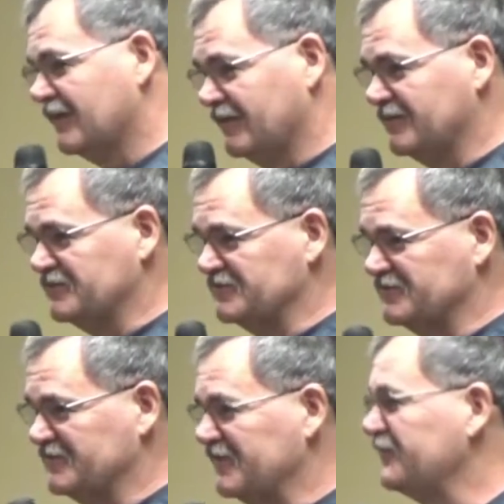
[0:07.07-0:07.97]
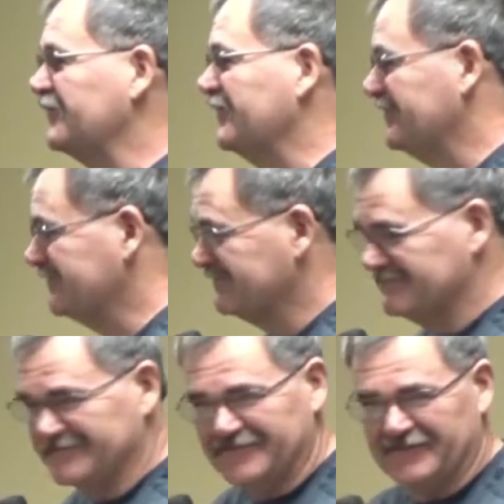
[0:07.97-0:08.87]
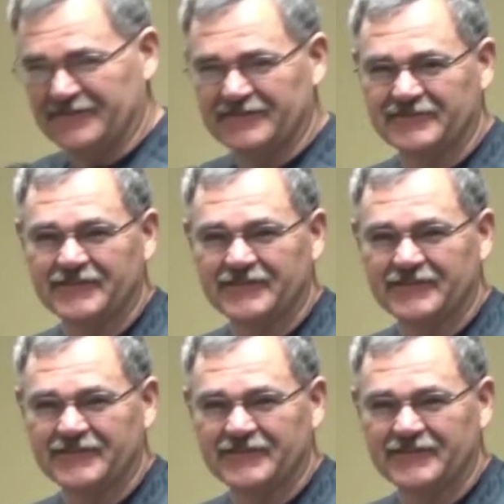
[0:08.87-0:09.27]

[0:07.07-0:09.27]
this is different. So,